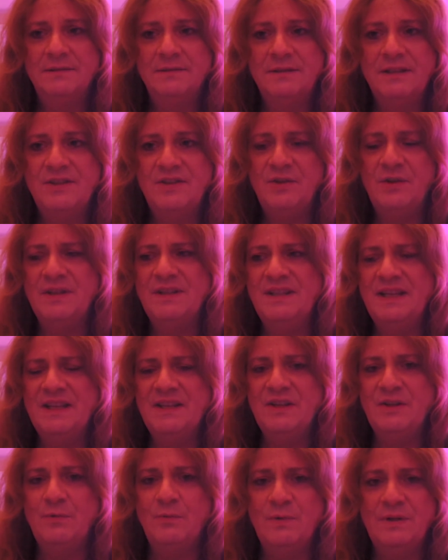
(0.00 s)
You should
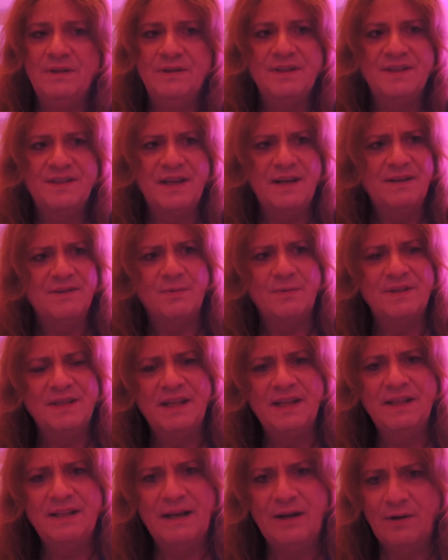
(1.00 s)
continue, and the studies were
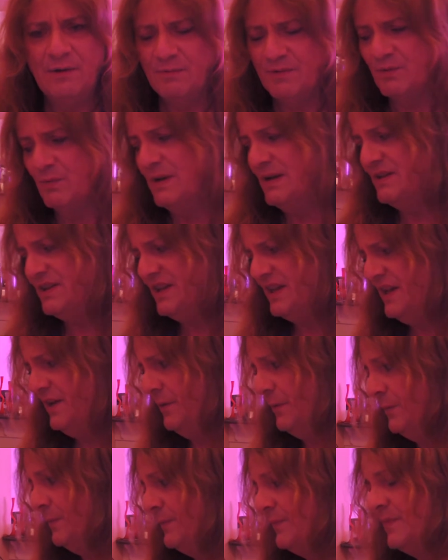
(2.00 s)
sitting there and it was written to
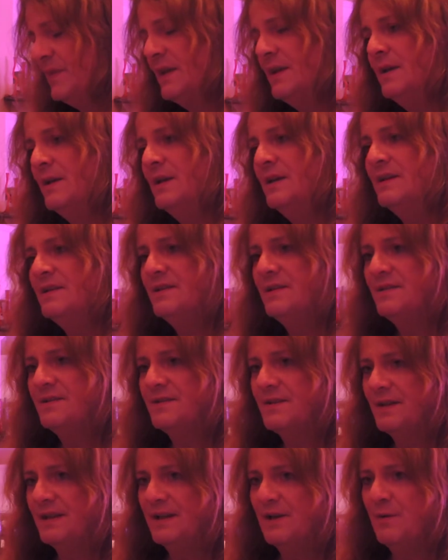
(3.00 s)
you.
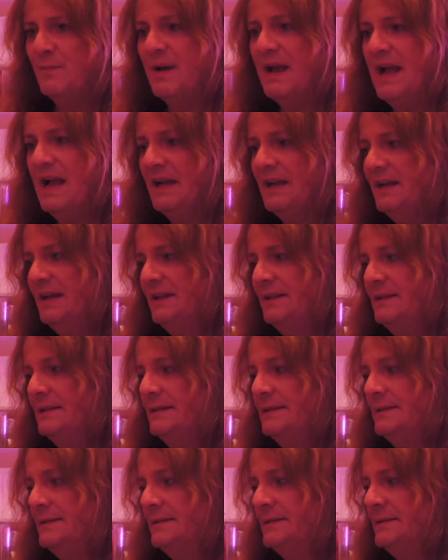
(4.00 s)
So they go back
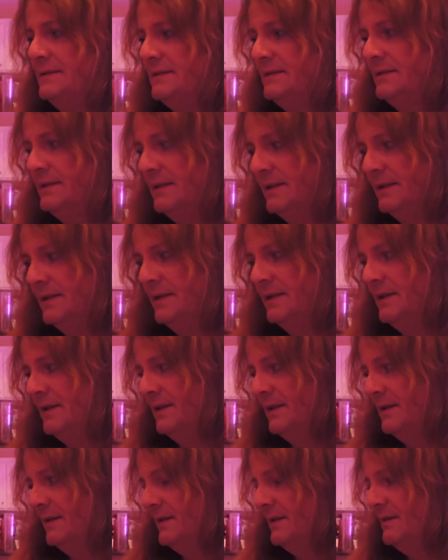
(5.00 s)
and
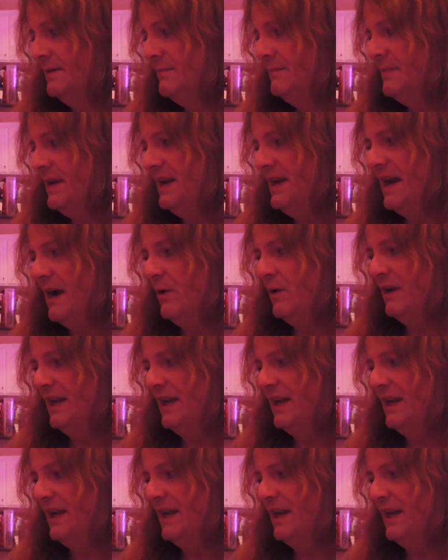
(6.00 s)
An hour